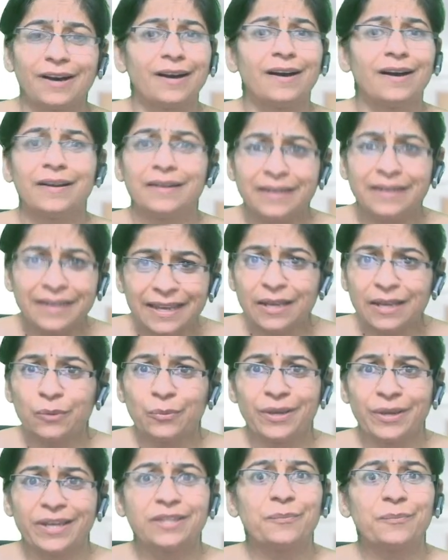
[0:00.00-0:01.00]
deal
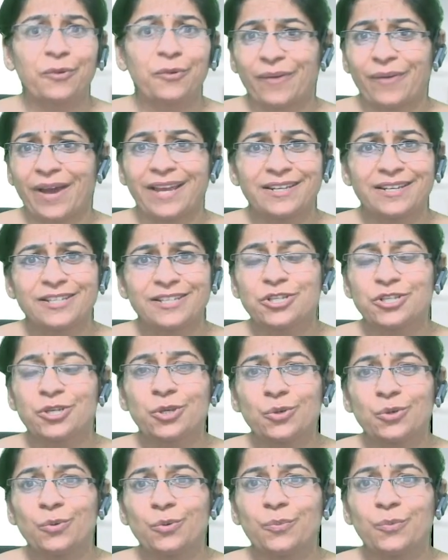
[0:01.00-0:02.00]
with, provided
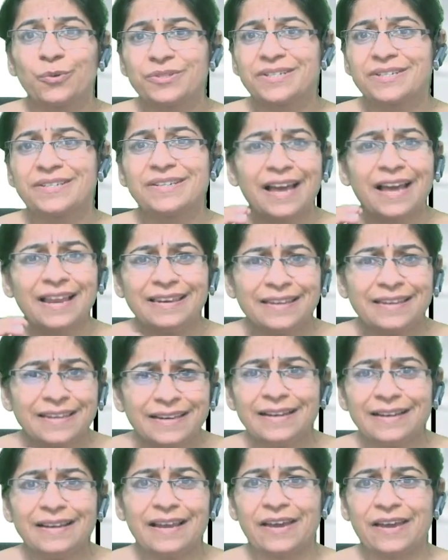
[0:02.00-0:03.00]
you put in a
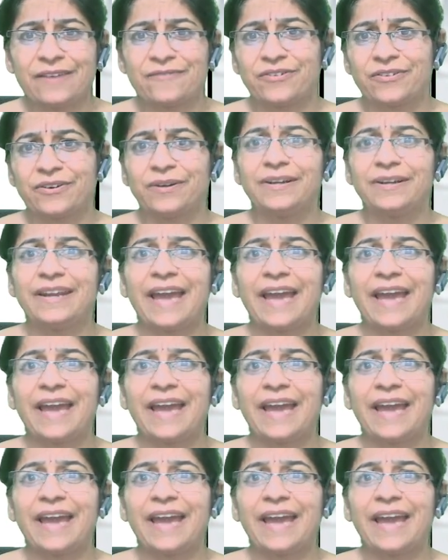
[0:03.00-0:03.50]
little effort